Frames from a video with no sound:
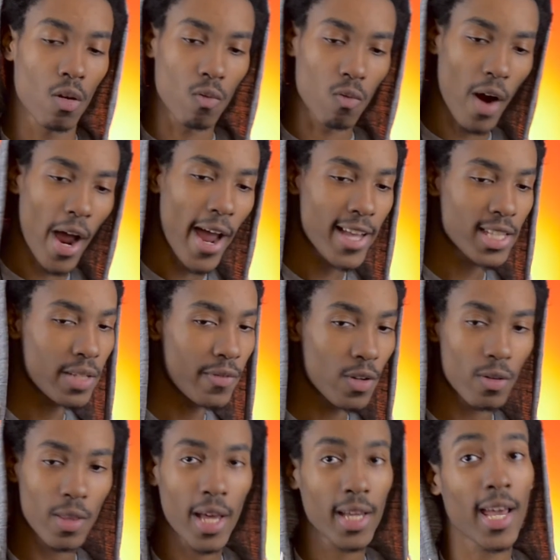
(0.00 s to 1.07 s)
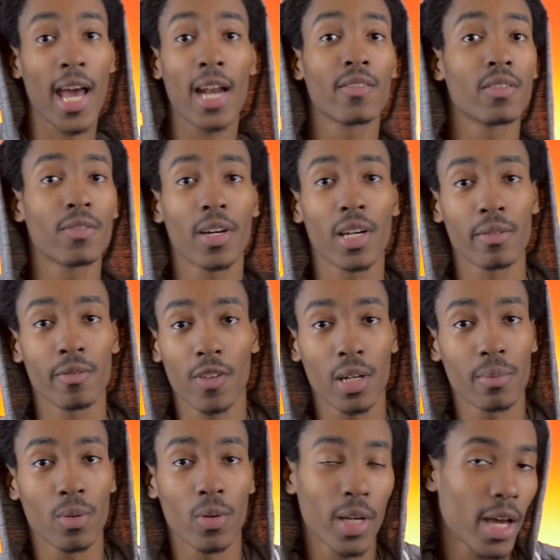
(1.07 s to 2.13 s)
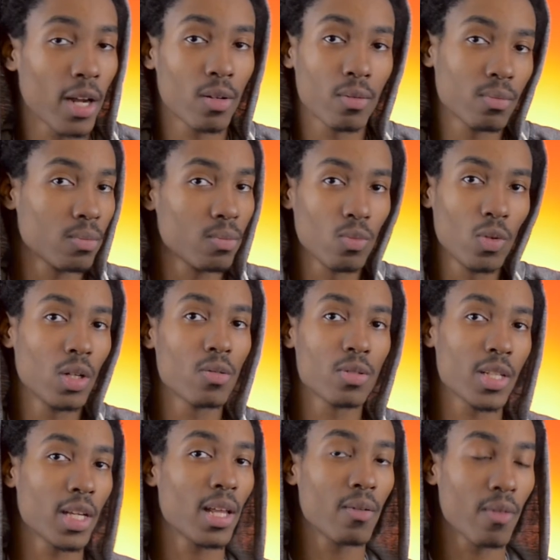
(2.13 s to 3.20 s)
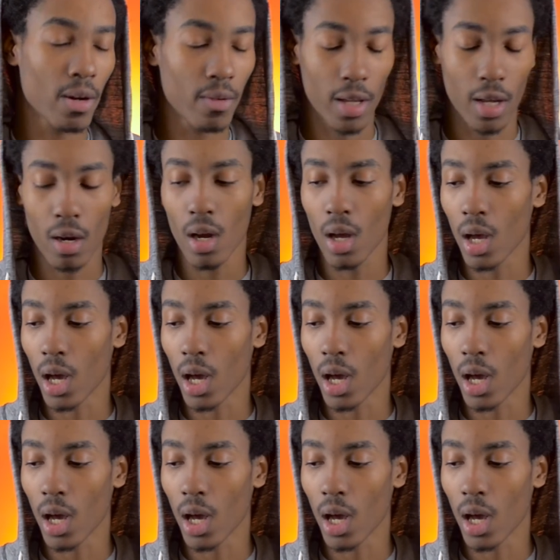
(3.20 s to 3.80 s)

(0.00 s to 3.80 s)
riots if you're that kind of a fucking fuckboy, I don't, we don't say that around here.